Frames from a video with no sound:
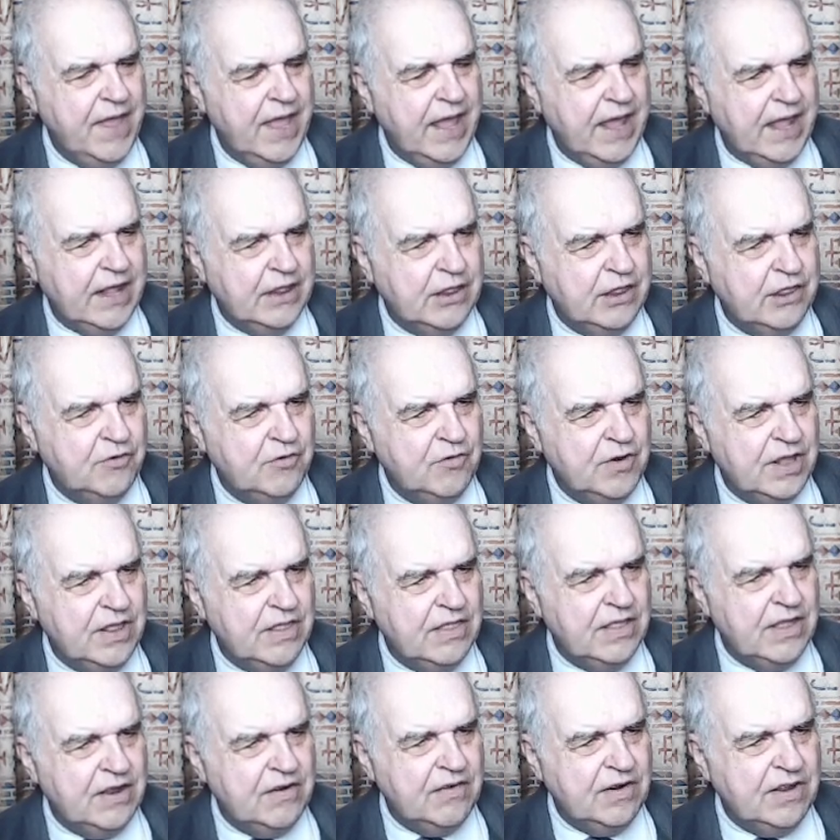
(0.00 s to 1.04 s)
and 3
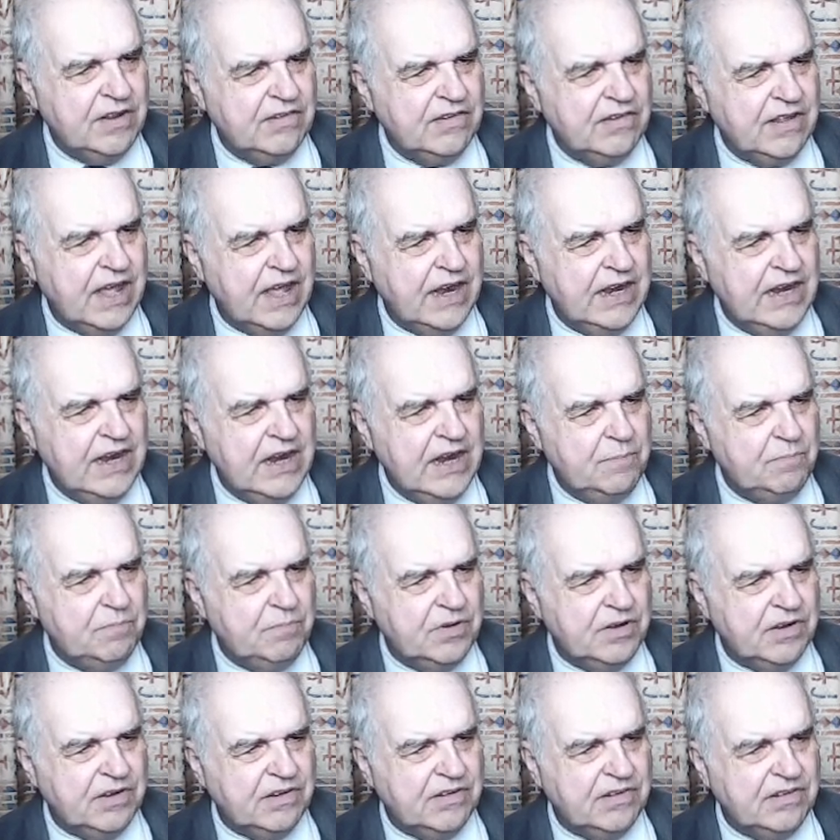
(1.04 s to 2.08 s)
there is an
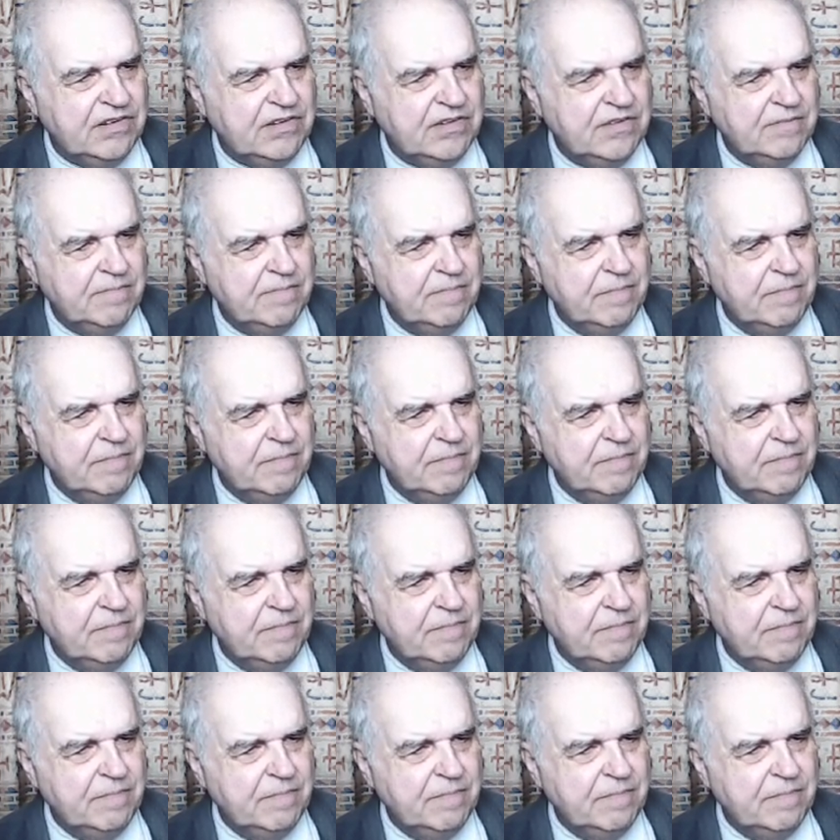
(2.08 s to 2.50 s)
ellipsis,